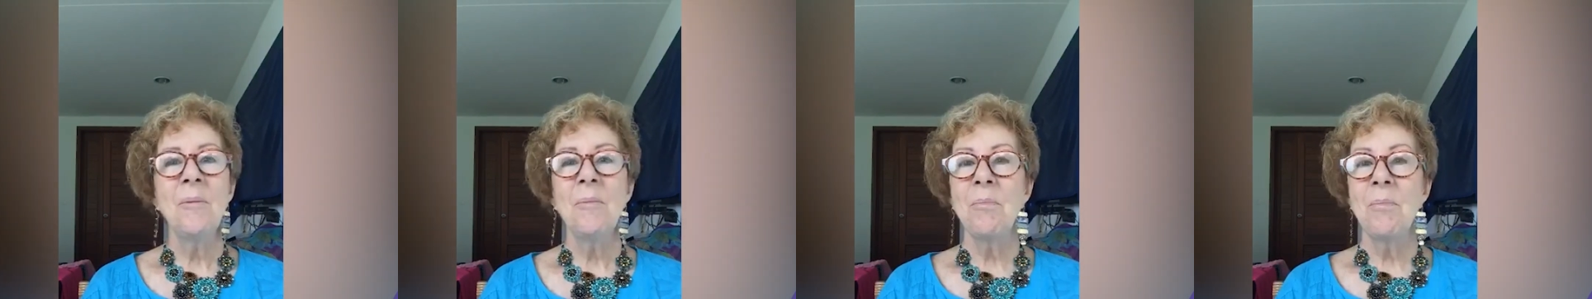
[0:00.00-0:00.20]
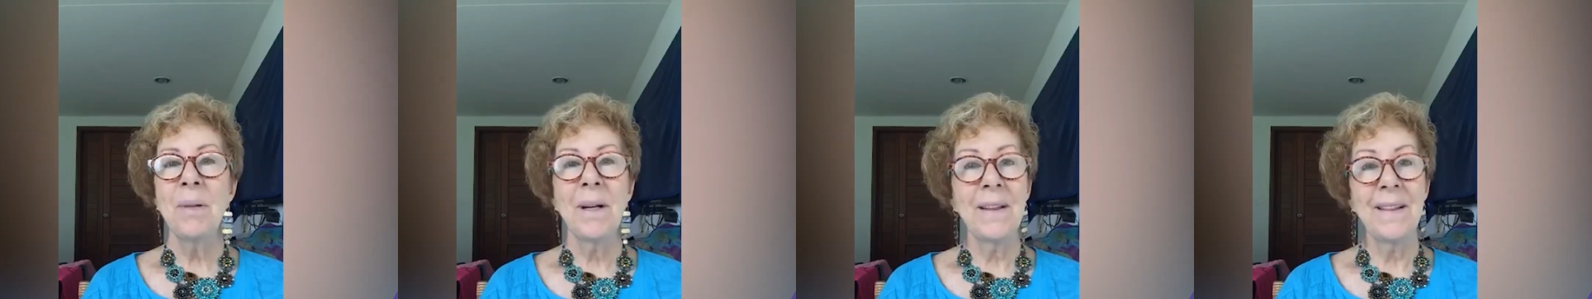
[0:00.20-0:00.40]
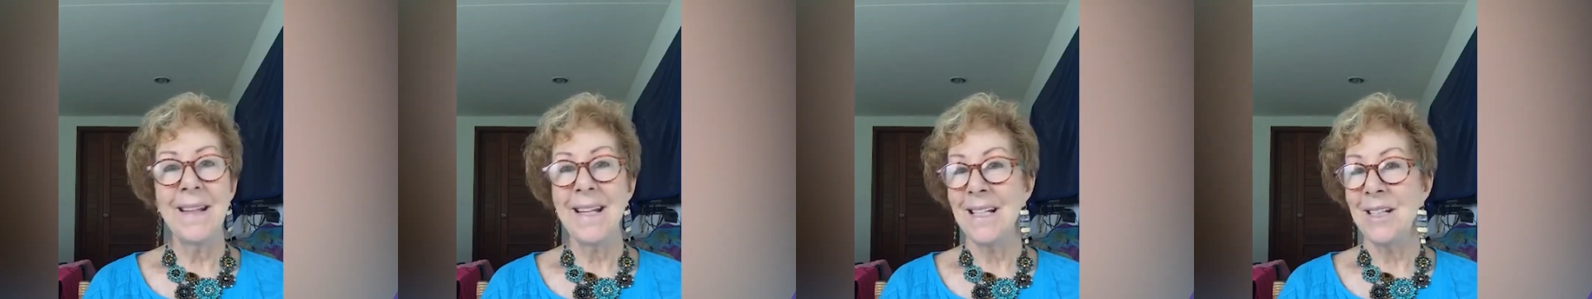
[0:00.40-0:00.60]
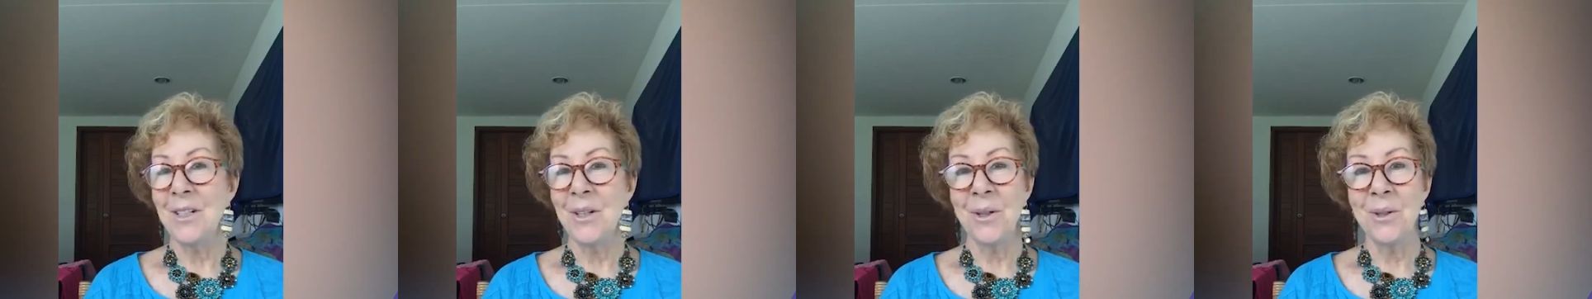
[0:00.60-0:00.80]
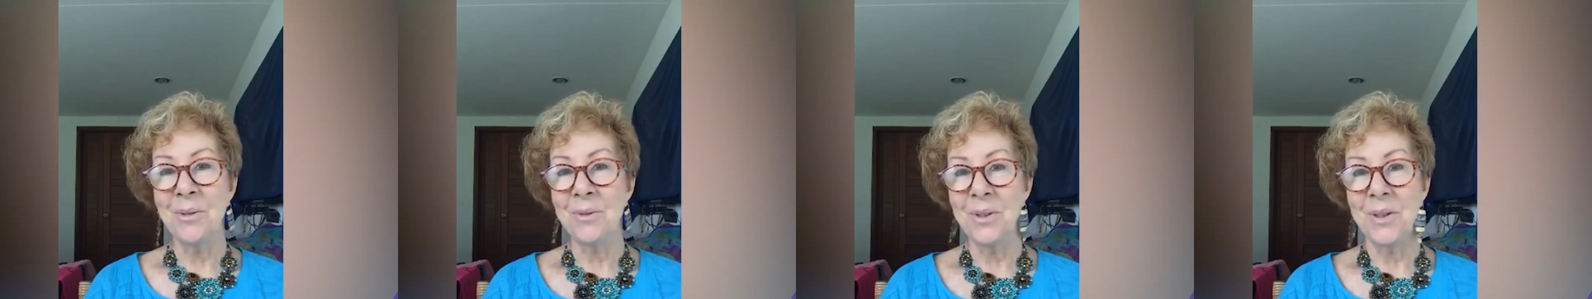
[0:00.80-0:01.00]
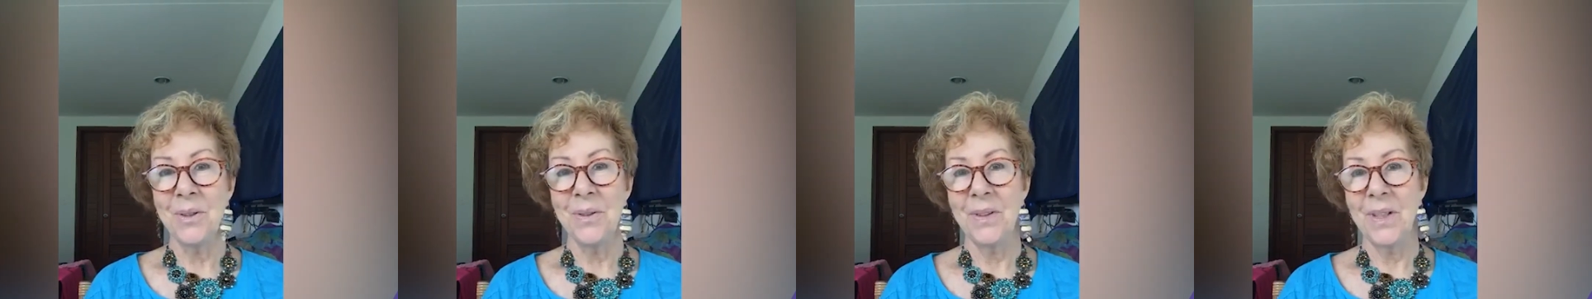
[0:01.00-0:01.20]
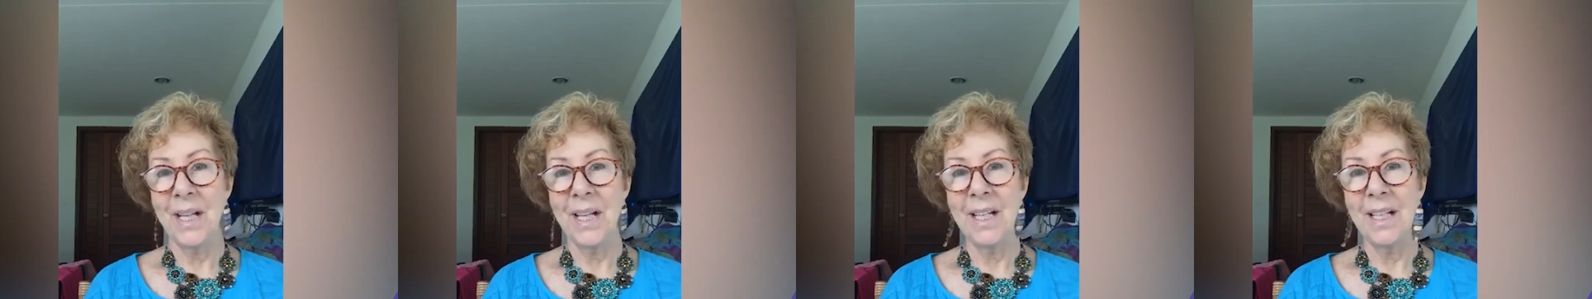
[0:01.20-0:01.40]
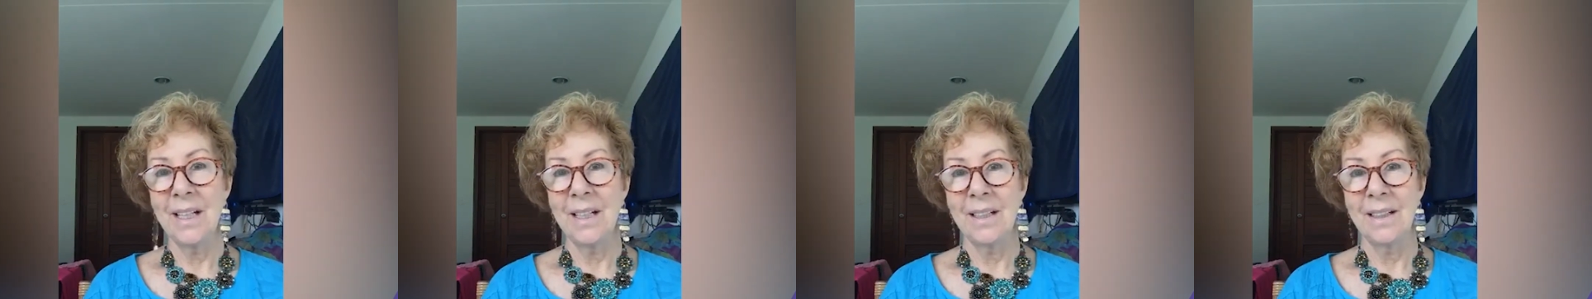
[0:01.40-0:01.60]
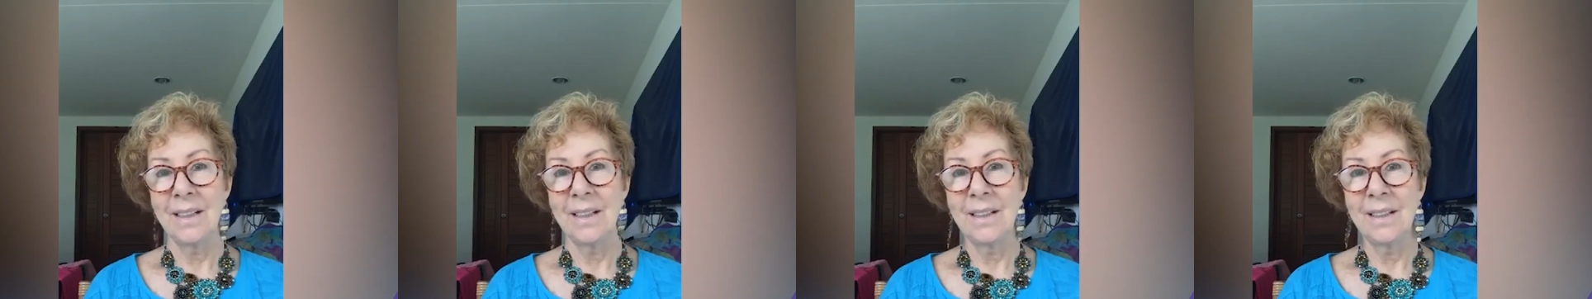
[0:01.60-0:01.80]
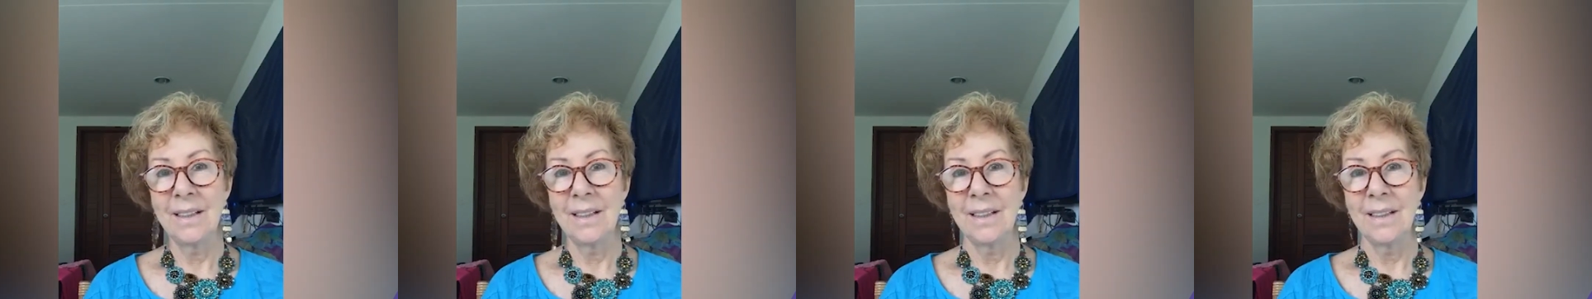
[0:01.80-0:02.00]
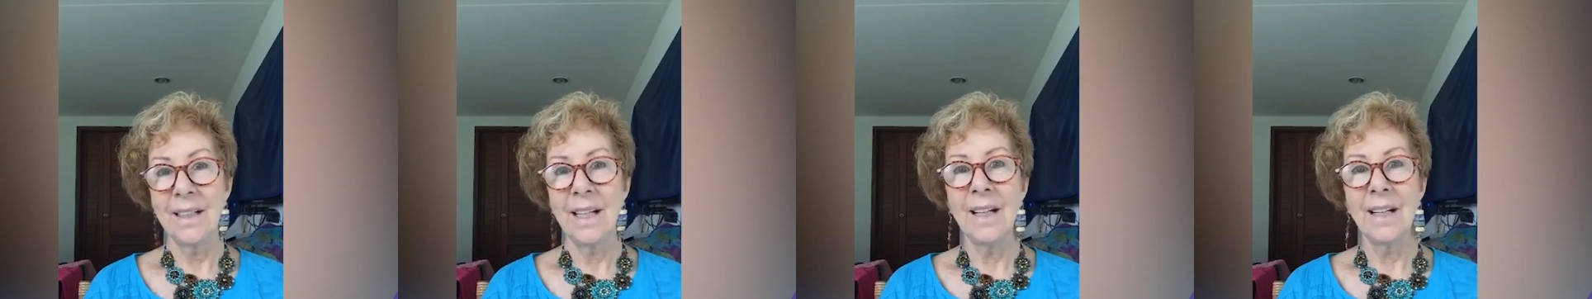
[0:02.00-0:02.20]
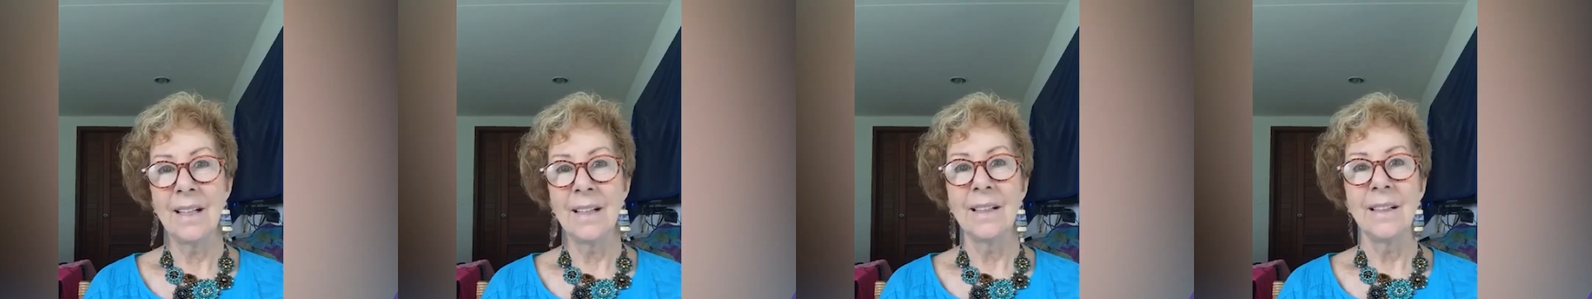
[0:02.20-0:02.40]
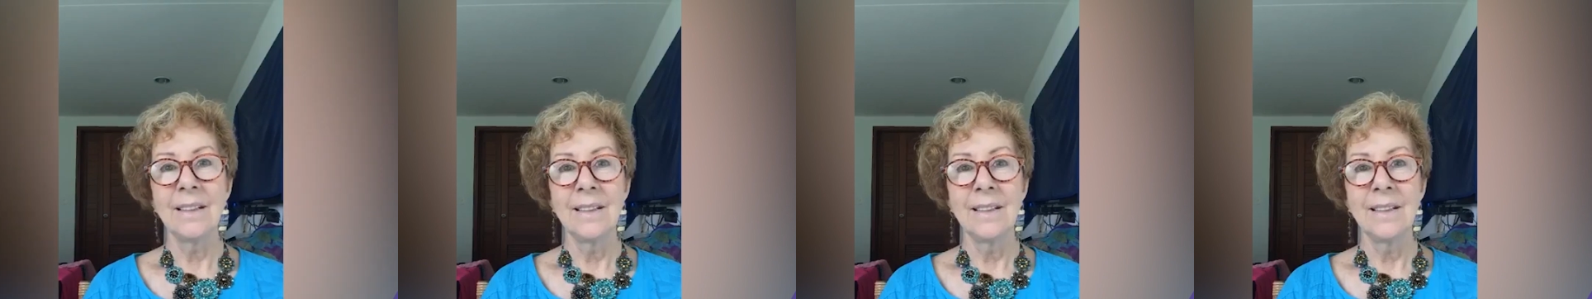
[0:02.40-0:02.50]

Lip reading: but they don't, do they? Yeah,